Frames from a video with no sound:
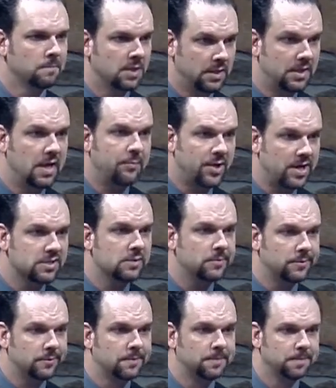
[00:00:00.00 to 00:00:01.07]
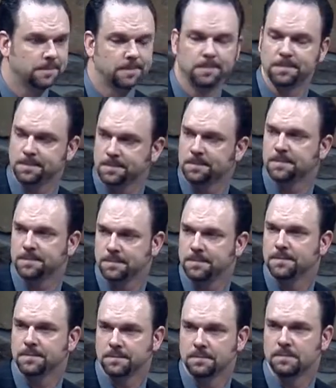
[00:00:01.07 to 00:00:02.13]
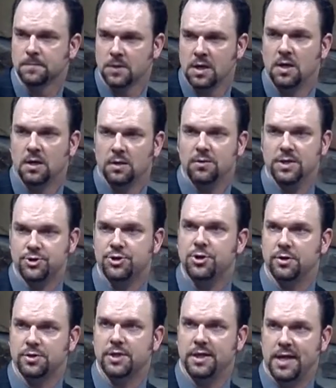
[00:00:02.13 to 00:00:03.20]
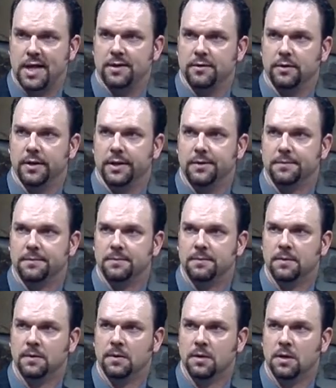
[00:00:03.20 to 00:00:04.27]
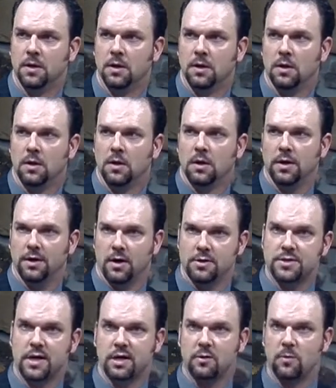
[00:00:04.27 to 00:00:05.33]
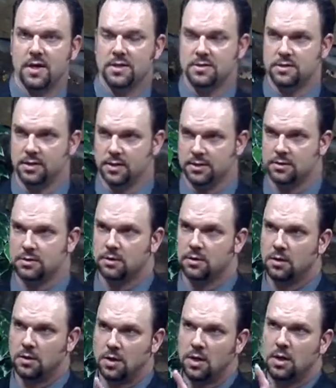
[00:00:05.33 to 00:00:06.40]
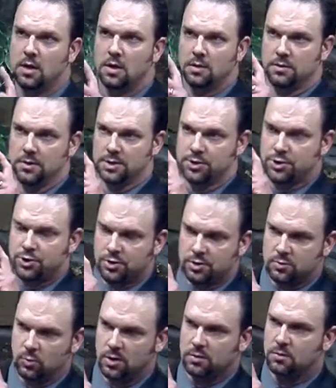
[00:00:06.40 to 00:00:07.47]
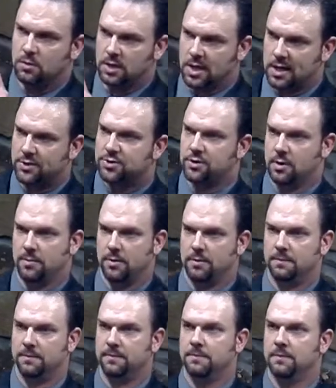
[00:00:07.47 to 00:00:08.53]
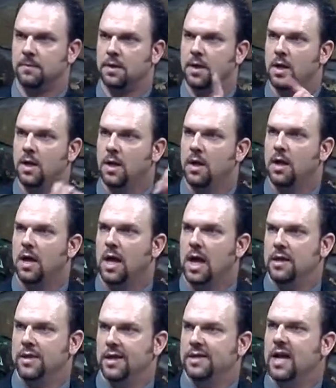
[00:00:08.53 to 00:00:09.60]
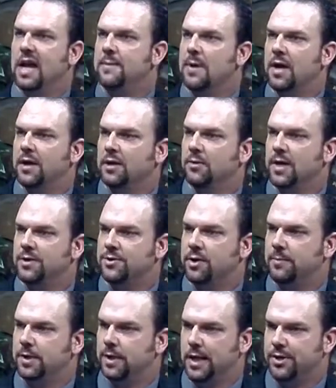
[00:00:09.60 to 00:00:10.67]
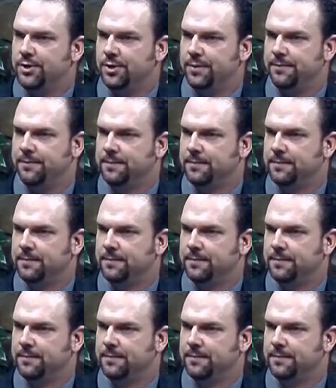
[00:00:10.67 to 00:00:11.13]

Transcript: Isn't that possible? Yes. This church could handle it. And our takeaway is this this church went through a lot of trouble, and they came out of great tribulation,